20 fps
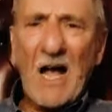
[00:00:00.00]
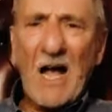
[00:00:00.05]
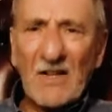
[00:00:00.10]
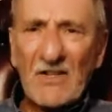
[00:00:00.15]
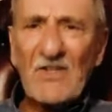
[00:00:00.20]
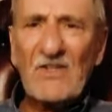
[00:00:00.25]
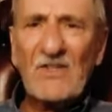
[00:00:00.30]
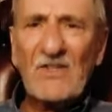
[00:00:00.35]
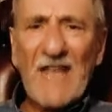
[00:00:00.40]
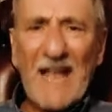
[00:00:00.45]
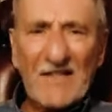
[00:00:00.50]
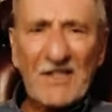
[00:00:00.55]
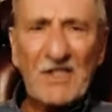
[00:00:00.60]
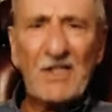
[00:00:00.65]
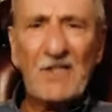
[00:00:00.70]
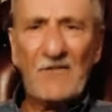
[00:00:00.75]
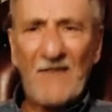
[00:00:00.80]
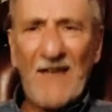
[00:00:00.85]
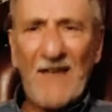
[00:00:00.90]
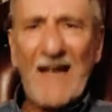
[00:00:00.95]

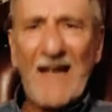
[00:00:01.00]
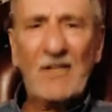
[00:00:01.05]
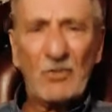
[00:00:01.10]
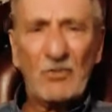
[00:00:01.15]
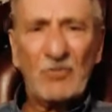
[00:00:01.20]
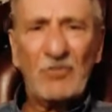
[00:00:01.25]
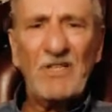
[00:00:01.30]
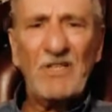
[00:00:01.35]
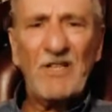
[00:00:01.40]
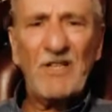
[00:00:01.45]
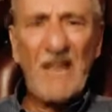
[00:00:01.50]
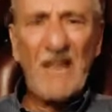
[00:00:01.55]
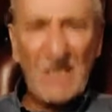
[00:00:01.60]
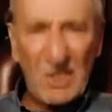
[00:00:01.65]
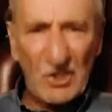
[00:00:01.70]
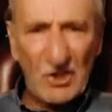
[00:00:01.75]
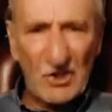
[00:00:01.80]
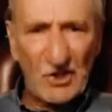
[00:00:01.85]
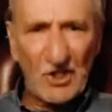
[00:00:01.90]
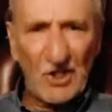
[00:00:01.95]
unsatisfactory
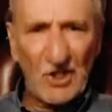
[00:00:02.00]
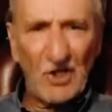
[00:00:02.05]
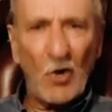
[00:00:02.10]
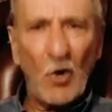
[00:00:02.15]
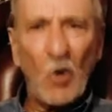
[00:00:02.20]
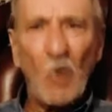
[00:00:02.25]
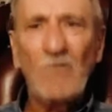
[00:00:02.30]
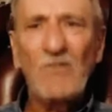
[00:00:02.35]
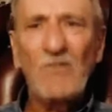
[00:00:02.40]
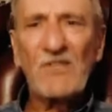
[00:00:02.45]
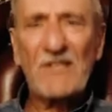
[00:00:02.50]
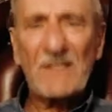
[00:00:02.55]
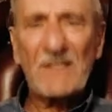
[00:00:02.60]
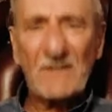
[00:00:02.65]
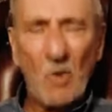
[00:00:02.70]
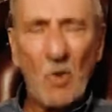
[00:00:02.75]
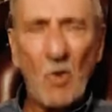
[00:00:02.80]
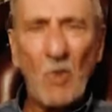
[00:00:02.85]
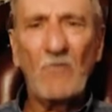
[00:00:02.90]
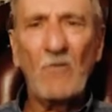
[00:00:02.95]
nature
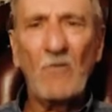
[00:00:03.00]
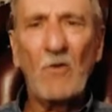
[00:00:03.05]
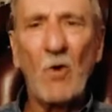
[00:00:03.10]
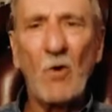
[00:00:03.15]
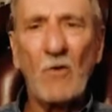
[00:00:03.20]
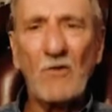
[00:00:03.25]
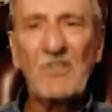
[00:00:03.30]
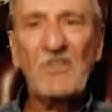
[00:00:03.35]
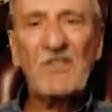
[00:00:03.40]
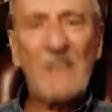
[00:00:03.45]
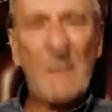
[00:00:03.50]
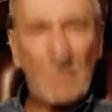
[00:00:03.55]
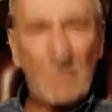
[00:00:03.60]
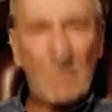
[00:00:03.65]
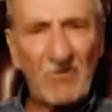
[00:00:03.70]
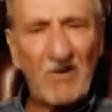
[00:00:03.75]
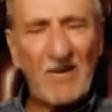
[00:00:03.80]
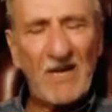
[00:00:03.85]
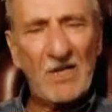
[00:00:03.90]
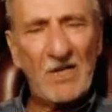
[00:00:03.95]
of
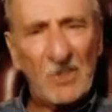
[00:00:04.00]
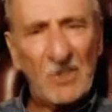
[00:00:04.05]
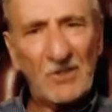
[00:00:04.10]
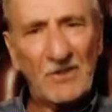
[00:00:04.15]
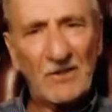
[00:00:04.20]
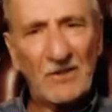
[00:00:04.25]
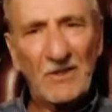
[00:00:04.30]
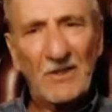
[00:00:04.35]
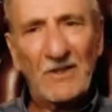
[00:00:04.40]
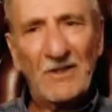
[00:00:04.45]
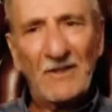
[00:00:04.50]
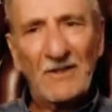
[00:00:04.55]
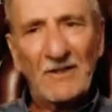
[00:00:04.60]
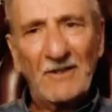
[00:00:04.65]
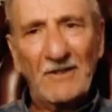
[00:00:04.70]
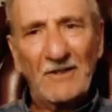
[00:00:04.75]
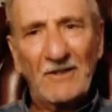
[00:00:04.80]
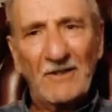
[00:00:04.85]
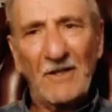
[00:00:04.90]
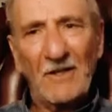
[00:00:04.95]
separation.
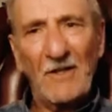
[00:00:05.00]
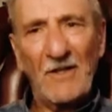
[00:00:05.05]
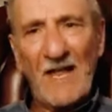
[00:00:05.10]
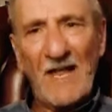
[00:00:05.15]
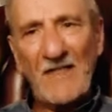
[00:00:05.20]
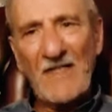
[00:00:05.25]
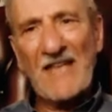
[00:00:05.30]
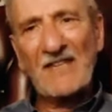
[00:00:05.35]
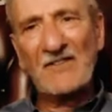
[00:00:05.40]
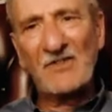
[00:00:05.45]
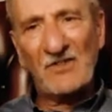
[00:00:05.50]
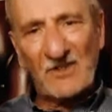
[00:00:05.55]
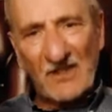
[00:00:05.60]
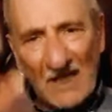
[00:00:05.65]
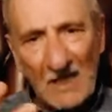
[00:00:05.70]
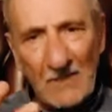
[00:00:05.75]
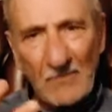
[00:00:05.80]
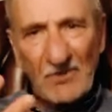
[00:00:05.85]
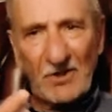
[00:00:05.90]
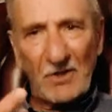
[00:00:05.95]
You know, there
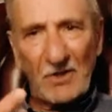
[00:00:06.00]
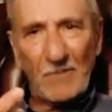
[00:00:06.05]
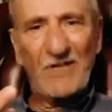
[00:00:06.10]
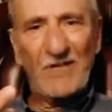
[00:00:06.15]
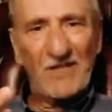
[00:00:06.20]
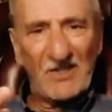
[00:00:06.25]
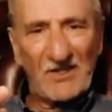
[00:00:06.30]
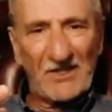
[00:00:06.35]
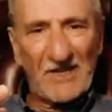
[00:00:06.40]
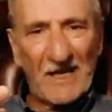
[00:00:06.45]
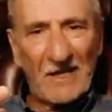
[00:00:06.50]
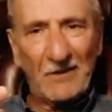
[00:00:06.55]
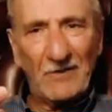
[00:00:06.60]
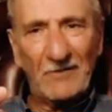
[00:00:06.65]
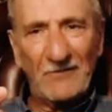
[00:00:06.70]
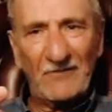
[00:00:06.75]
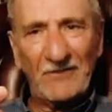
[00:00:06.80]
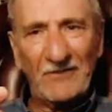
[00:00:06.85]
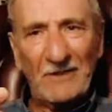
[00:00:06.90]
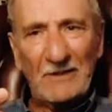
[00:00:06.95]
seems to be a
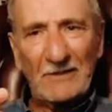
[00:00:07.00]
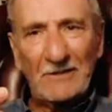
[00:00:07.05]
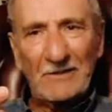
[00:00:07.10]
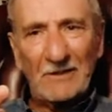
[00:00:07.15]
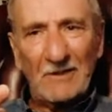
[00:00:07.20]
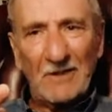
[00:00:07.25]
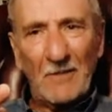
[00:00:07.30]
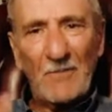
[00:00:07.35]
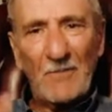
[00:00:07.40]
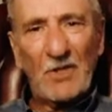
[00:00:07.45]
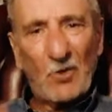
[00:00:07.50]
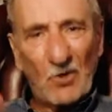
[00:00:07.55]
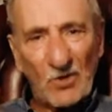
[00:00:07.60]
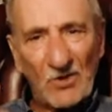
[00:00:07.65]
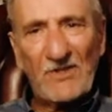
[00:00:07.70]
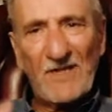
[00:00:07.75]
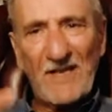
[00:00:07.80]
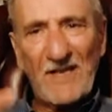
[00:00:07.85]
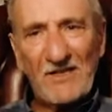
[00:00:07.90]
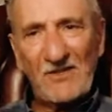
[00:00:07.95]
self, and
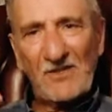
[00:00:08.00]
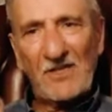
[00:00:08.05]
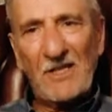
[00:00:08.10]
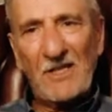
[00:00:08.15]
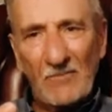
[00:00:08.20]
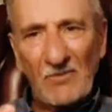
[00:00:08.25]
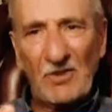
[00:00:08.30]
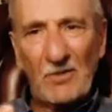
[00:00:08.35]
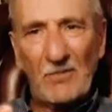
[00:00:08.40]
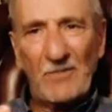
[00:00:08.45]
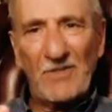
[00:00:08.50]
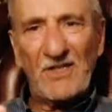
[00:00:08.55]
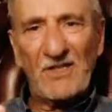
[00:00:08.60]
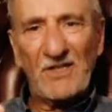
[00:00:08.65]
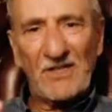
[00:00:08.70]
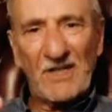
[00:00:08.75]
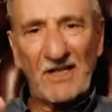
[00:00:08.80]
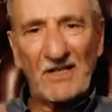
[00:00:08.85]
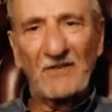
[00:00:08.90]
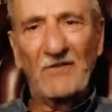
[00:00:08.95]
because there seems to be a
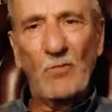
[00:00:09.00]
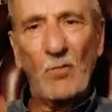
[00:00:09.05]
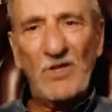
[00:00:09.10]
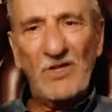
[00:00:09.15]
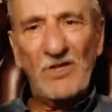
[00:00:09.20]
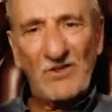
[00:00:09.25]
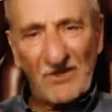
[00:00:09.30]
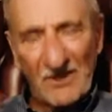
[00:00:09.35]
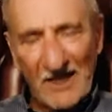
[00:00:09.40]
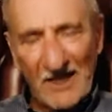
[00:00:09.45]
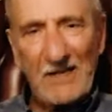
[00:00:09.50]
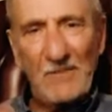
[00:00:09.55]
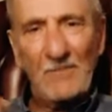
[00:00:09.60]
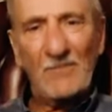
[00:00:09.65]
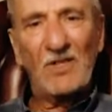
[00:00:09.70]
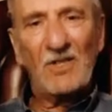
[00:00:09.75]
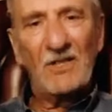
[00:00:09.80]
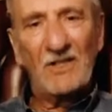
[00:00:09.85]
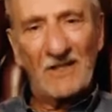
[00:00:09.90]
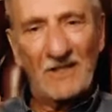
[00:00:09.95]
self, we seem
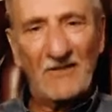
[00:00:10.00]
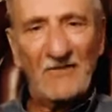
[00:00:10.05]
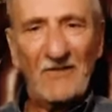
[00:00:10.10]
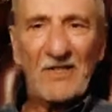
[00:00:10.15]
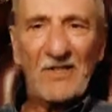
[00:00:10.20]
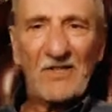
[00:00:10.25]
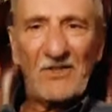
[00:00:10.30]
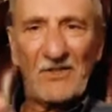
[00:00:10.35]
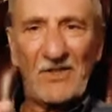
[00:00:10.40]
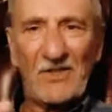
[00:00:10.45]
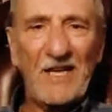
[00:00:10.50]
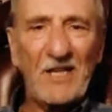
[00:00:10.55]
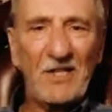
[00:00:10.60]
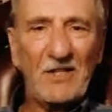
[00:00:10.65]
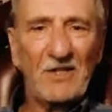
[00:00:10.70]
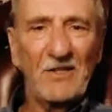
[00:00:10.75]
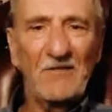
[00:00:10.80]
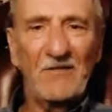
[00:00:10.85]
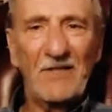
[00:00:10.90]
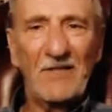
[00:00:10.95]
to live in a
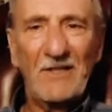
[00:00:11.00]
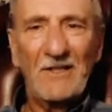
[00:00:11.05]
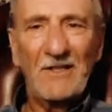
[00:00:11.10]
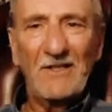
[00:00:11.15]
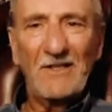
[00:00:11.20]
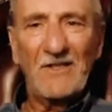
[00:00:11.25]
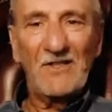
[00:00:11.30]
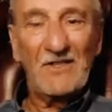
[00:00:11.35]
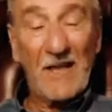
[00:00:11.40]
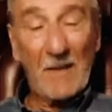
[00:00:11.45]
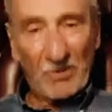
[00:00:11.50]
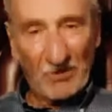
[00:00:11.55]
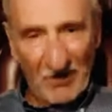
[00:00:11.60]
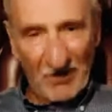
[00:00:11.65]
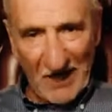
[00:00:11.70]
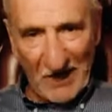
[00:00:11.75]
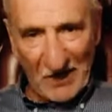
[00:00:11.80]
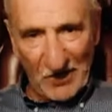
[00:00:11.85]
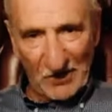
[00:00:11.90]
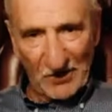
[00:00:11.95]
state of
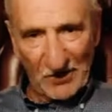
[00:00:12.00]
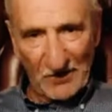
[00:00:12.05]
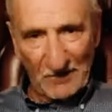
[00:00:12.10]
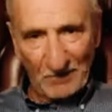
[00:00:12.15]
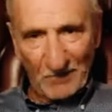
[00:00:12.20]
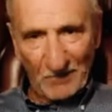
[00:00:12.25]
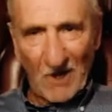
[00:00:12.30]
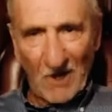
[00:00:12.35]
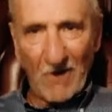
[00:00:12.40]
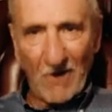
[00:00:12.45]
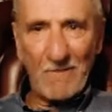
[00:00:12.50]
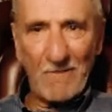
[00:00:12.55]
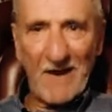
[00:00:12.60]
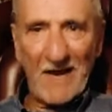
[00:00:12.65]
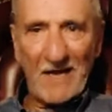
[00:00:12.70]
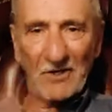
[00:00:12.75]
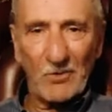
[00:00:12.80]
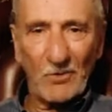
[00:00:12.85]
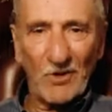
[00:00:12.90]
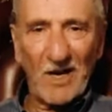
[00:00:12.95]
separation. Going
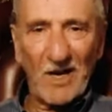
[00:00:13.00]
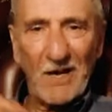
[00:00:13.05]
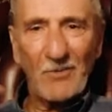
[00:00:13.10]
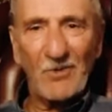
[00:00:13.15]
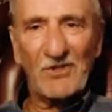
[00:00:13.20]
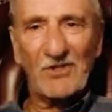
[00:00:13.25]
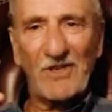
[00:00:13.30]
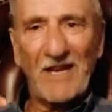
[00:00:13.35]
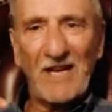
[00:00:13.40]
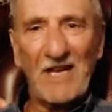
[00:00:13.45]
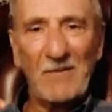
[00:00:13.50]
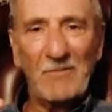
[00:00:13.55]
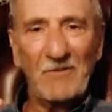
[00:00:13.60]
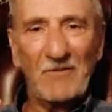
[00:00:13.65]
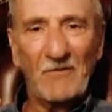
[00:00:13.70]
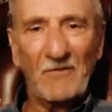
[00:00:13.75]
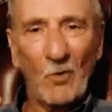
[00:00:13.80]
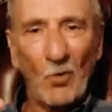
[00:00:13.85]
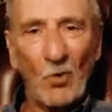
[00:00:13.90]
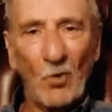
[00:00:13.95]
back to what I was saying
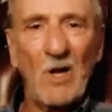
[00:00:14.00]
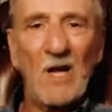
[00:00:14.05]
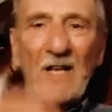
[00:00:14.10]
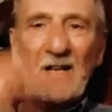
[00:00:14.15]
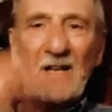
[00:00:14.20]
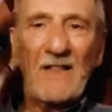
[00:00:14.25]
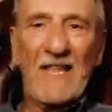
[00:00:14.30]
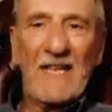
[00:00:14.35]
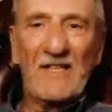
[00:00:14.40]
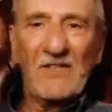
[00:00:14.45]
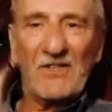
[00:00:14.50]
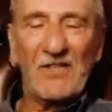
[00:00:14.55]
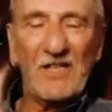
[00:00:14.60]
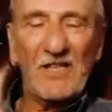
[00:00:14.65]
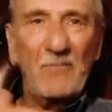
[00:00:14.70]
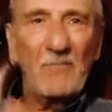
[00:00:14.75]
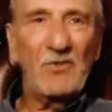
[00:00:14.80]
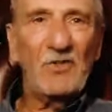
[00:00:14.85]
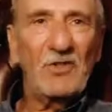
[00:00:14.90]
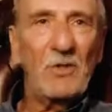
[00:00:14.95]
before, there
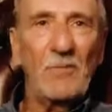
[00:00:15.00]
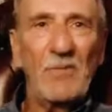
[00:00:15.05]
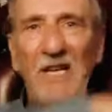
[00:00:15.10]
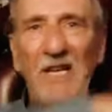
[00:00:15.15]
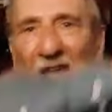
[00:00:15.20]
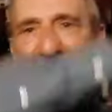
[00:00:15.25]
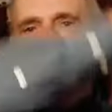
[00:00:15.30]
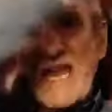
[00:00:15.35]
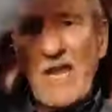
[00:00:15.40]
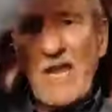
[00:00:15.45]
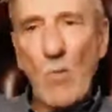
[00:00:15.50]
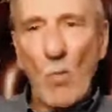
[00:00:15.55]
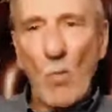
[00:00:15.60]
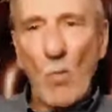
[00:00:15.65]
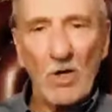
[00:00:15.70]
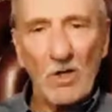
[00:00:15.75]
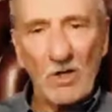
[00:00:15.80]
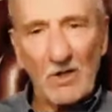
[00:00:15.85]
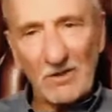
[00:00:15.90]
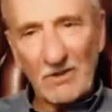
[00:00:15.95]
seems to be a
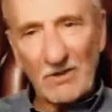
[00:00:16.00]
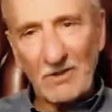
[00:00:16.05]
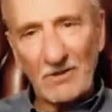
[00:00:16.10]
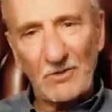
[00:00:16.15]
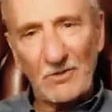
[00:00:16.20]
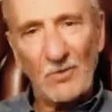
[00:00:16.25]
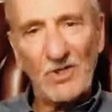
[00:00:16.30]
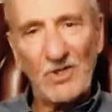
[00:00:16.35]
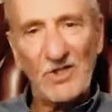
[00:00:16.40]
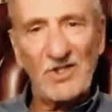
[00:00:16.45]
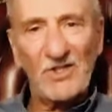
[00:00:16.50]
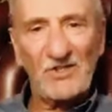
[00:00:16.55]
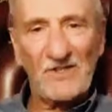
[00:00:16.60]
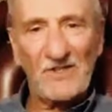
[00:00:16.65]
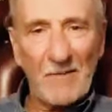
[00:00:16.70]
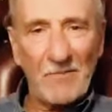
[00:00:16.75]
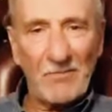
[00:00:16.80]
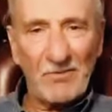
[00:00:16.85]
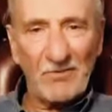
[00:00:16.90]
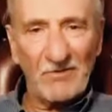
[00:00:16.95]
world which is
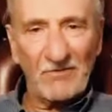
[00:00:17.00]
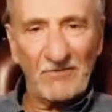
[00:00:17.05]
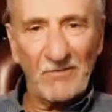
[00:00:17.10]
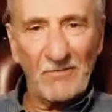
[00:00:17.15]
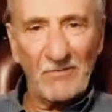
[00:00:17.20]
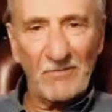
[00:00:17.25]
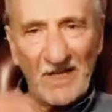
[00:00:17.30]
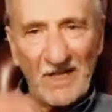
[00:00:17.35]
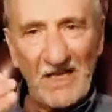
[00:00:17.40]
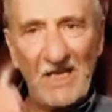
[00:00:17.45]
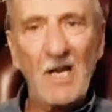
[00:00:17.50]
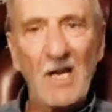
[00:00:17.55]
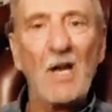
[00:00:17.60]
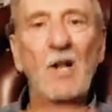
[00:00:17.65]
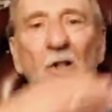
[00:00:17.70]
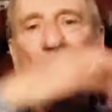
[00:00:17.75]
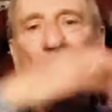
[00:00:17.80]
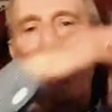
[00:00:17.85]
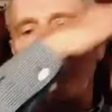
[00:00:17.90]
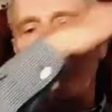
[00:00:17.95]
separate from me,
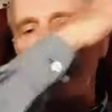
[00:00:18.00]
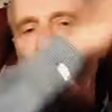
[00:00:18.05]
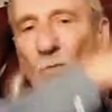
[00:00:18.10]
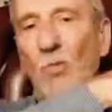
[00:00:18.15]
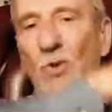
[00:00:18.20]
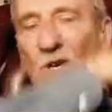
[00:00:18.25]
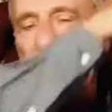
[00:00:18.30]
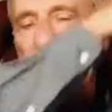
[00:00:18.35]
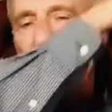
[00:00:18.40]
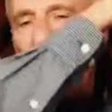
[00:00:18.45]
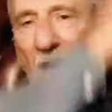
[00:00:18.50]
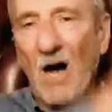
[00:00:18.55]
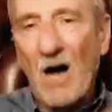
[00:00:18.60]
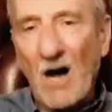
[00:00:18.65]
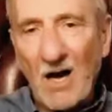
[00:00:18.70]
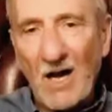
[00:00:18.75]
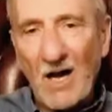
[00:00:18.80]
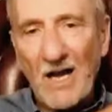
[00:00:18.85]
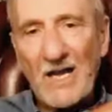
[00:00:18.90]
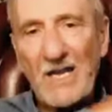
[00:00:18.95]
through which
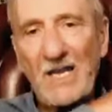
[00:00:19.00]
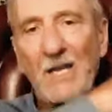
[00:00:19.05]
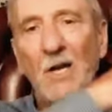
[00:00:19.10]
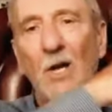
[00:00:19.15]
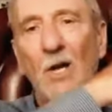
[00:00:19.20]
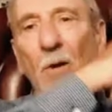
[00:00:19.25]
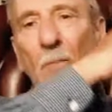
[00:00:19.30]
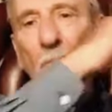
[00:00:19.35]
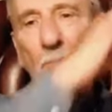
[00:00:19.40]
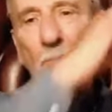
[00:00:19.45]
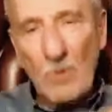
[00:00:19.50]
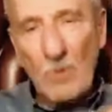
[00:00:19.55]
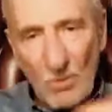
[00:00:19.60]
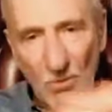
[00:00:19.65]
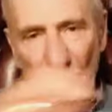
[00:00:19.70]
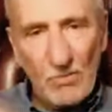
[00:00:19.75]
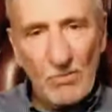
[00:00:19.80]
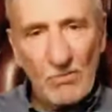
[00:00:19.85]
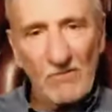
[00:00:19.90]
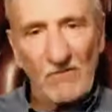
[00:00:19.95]
I
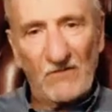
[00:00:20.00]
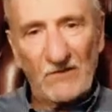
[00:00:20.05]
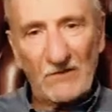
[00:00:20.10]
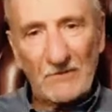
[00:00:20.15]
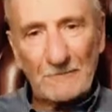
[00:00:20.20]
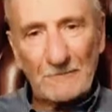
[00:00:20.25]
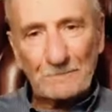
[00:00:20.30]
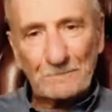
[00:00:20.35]
move,